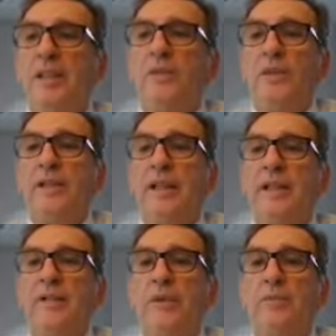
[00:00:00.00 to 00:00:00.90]
will get
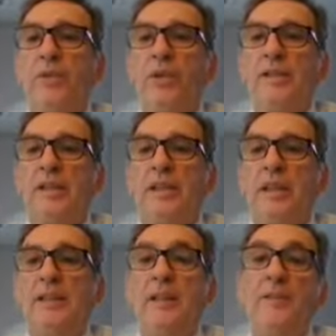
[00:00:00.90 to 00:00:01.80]
a report
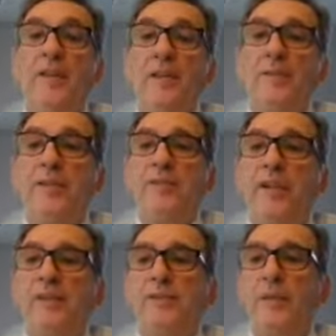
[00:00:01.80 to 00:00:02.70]
and a very big
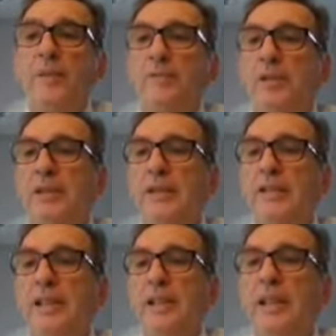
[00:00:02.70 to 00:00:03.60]
fine from the
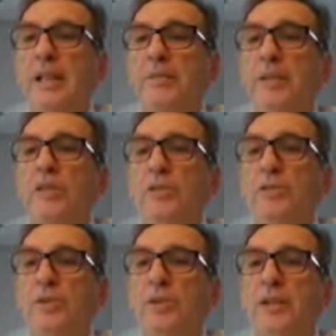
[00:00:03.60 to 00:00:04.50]
police and may go
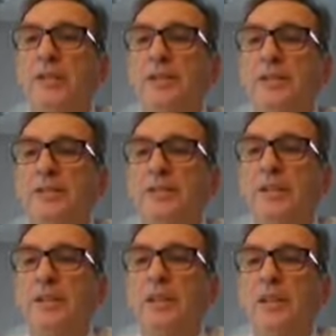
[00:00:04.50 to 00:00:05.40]
to court.
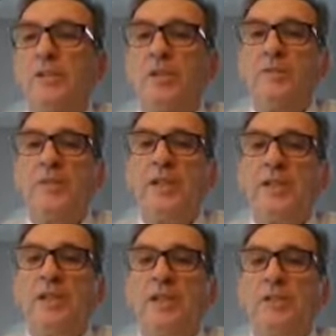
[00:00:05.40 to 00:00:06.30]
Those
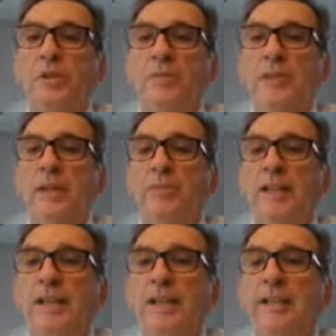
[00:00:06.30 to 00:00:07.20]
measures will be
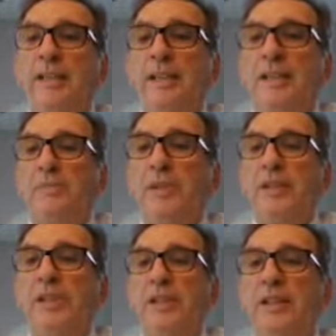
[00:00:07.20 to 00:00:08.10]
applied
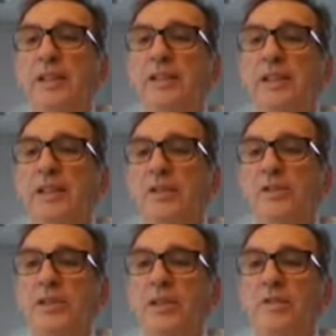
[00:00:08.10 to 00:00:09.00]
especially in the yellow
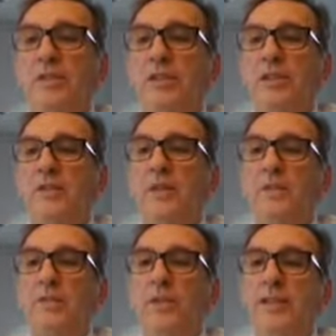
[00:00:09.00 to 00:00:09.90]
zones
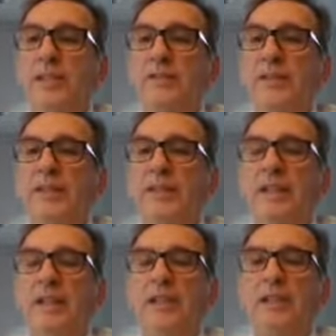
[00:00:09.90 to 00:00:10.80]
with more
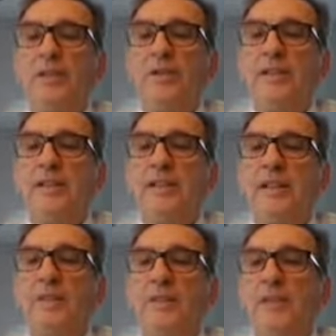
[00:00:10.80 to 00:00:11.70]
severe and closing
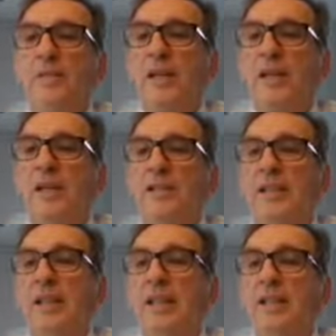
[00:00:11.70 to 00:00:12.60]
some of the bars
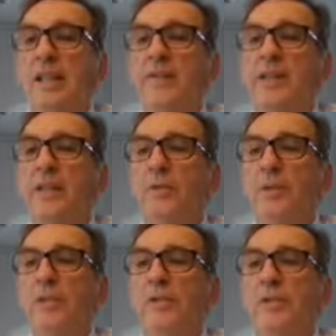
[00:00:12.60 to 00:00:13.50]
and area
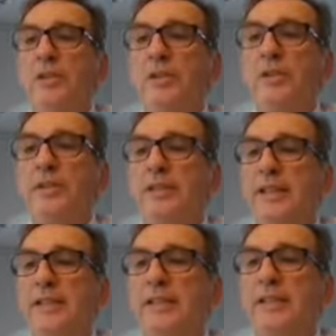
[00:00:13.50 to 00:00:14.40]
with no social
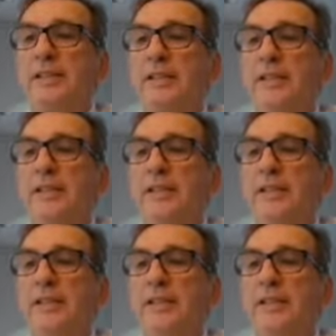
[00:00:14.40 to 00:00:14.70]
distance.